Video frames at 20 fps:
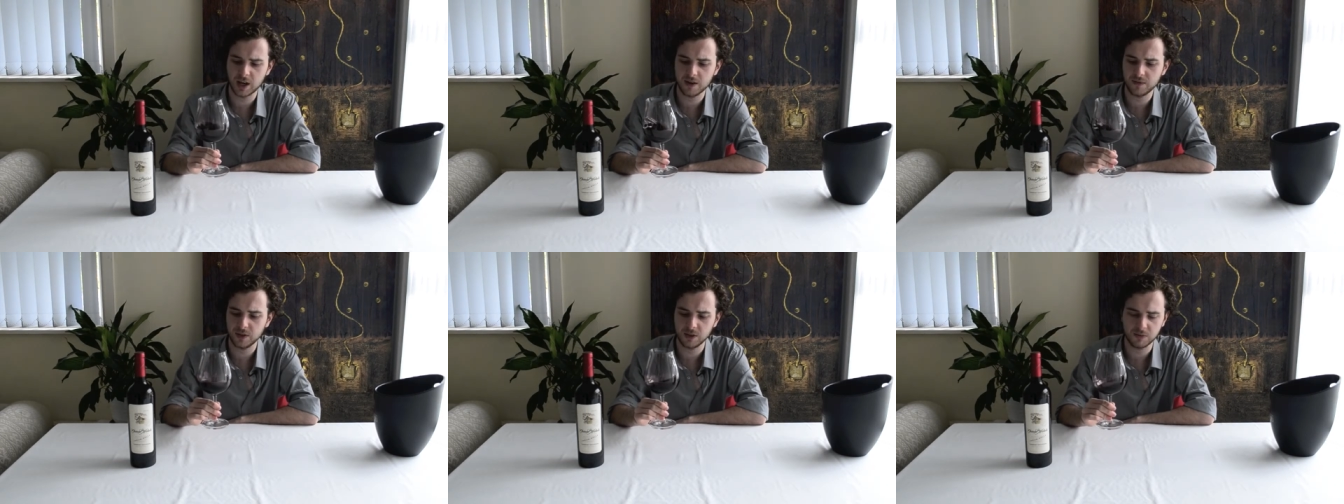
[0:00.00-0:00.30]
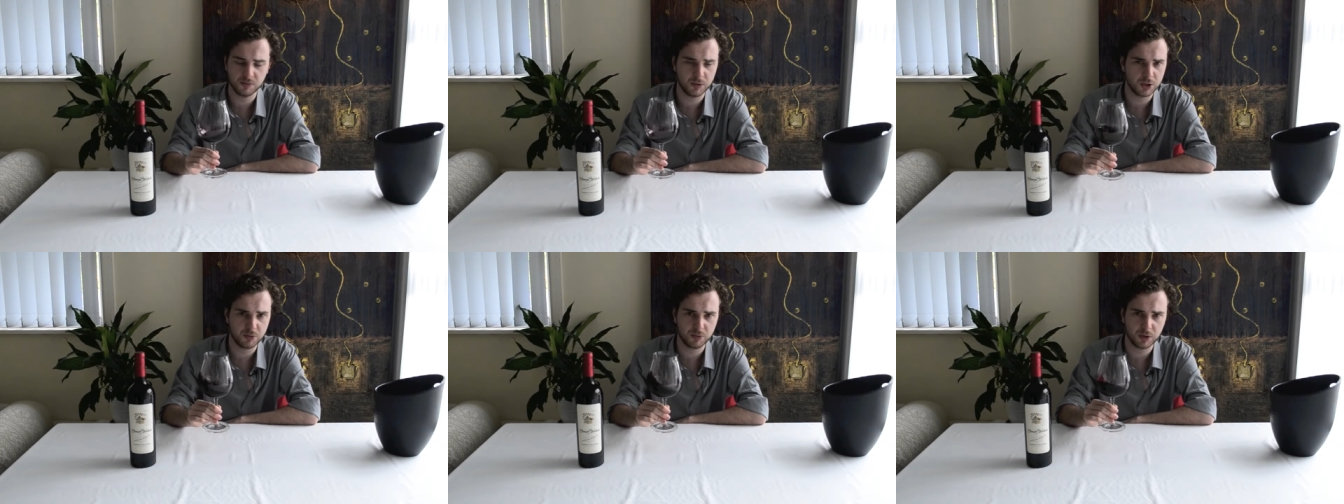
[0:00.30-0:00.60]
have
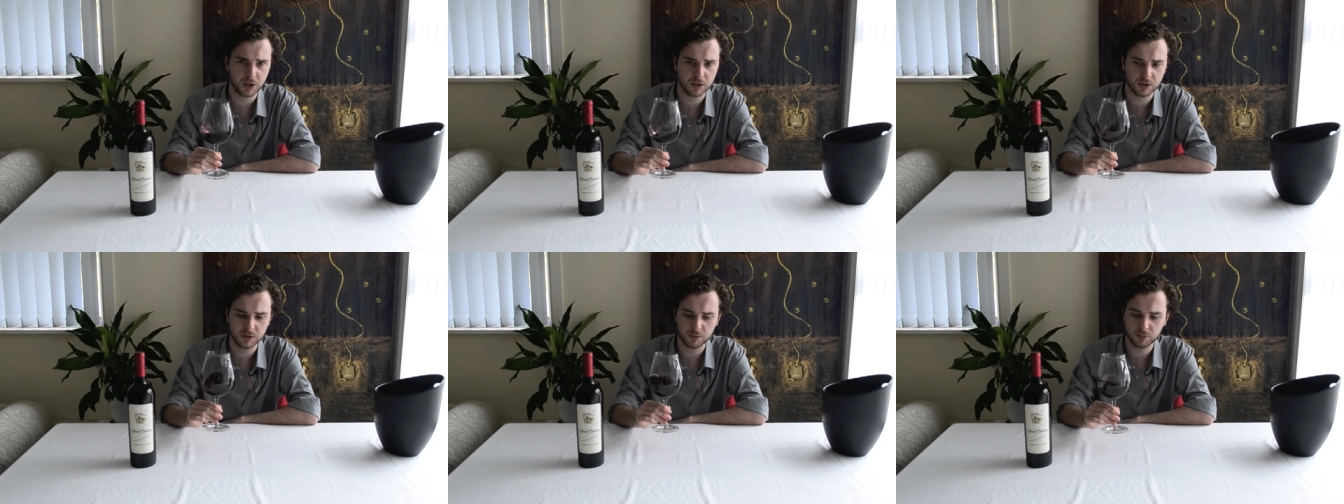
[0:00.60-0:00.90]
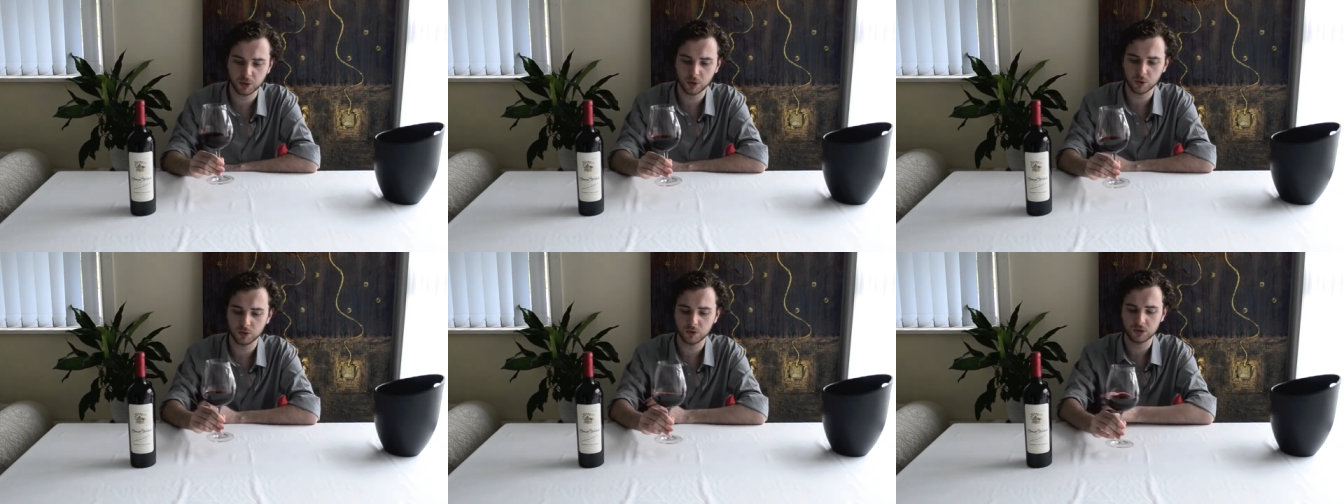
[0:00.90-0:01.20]
these much bigger
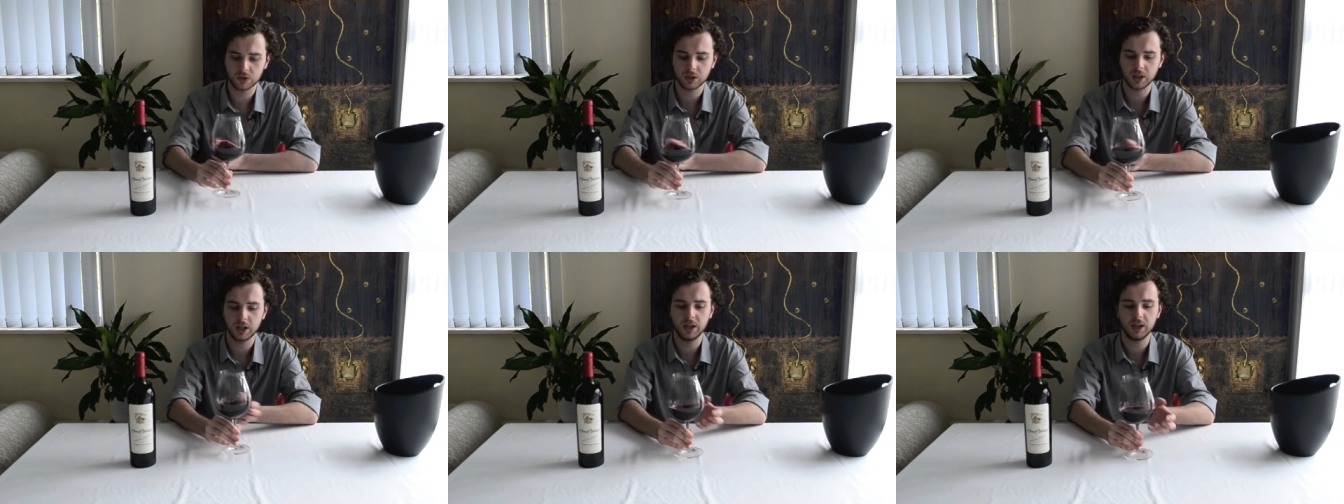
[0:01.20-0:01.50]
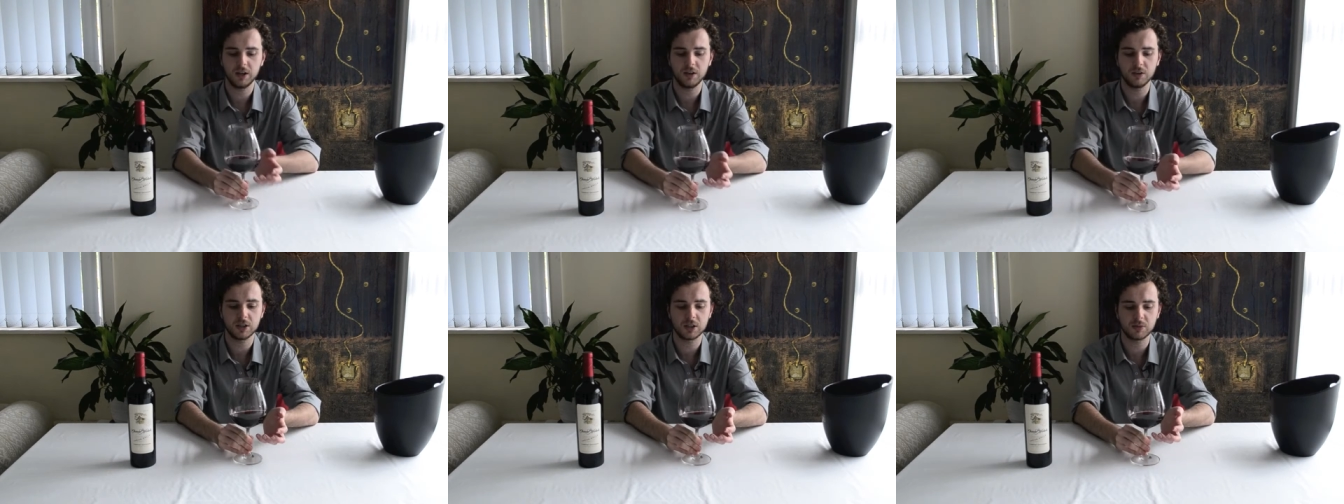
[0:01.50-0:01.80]
bowls,
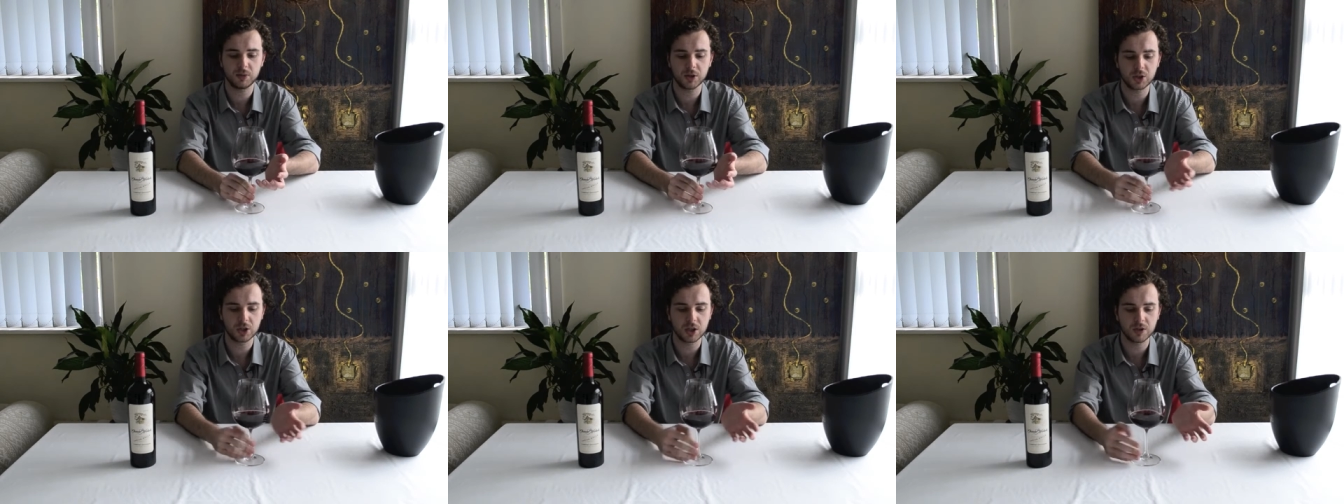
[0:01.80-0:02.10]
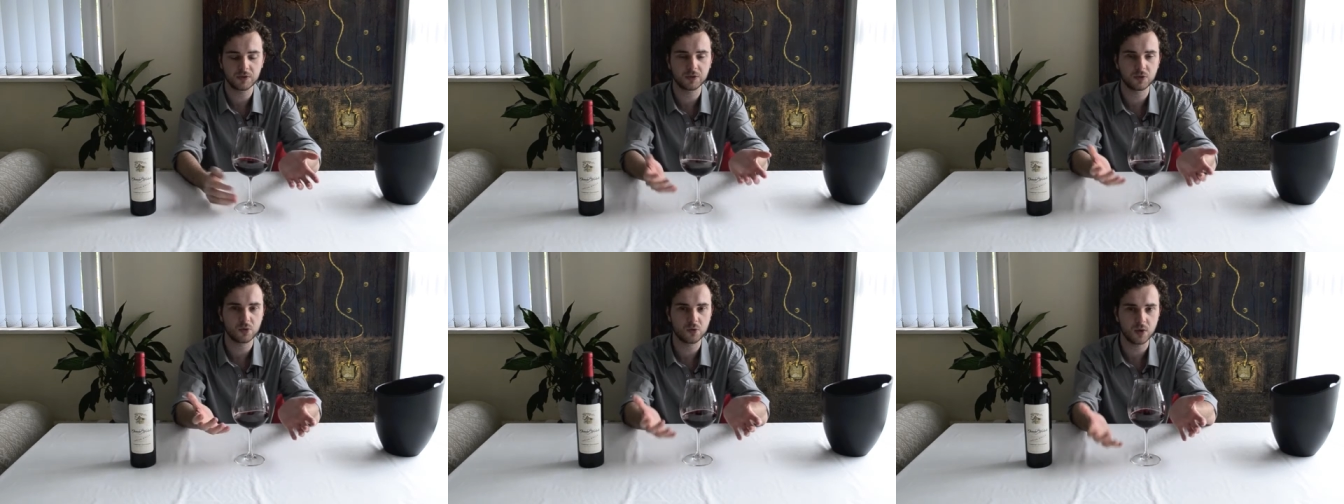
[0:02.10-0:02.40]

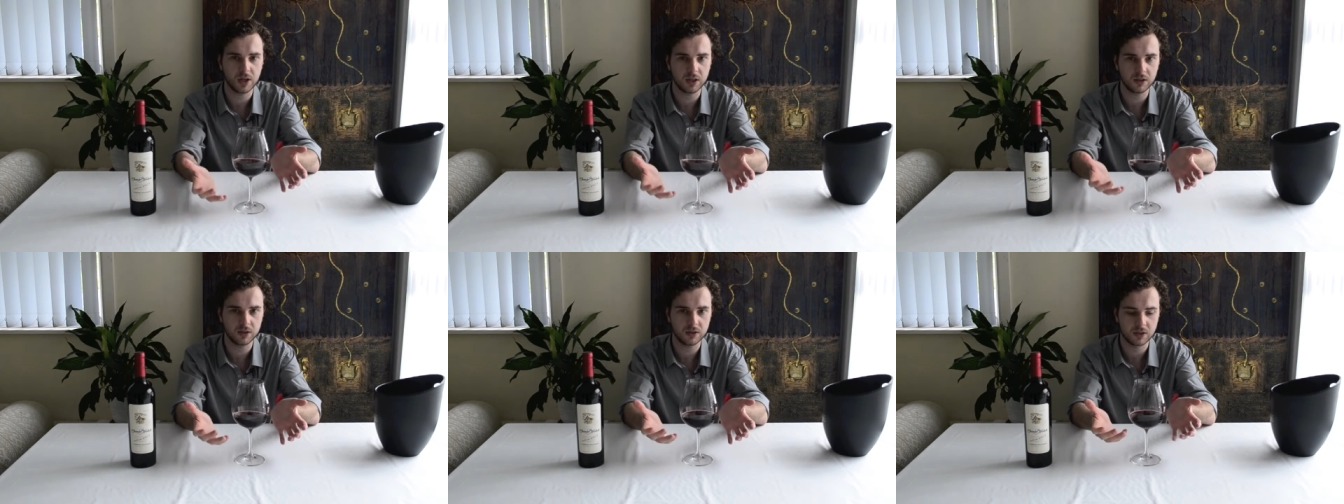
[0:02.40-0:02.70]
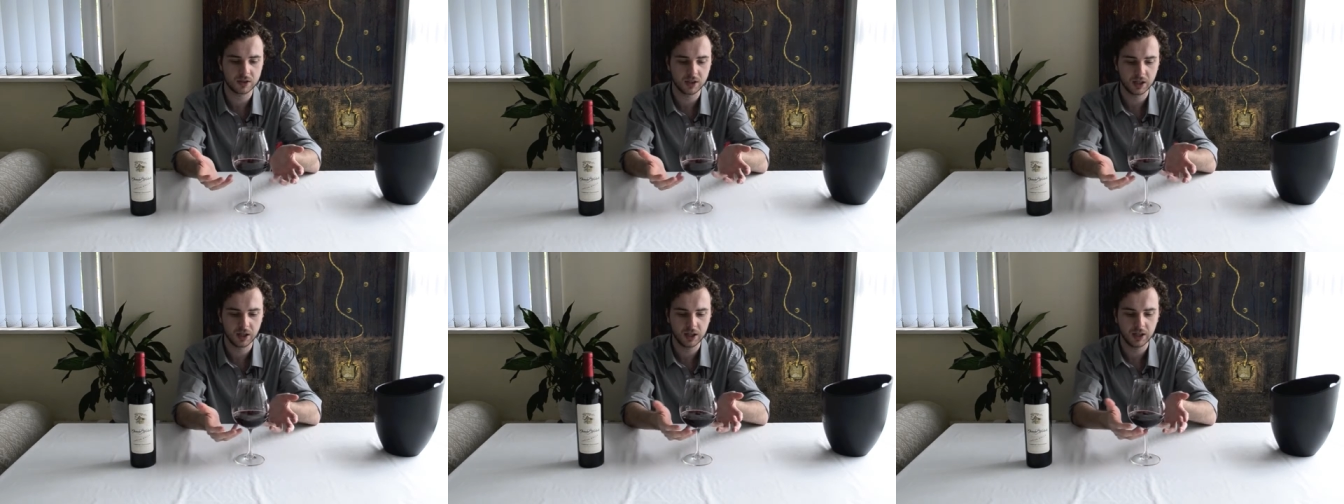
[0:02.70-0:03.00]
especially for
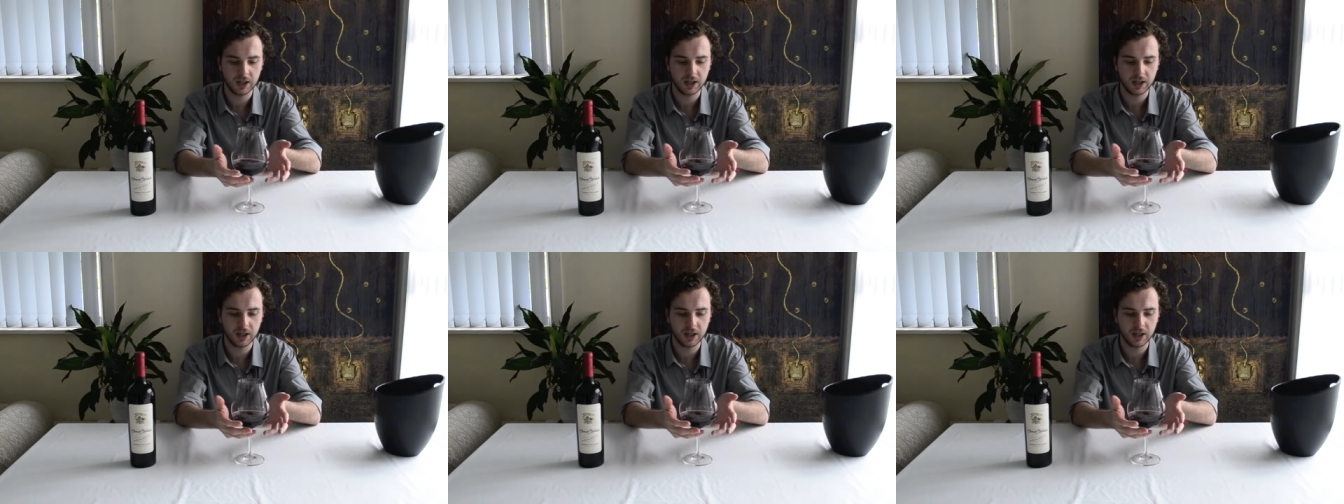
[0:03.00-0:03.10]
reds.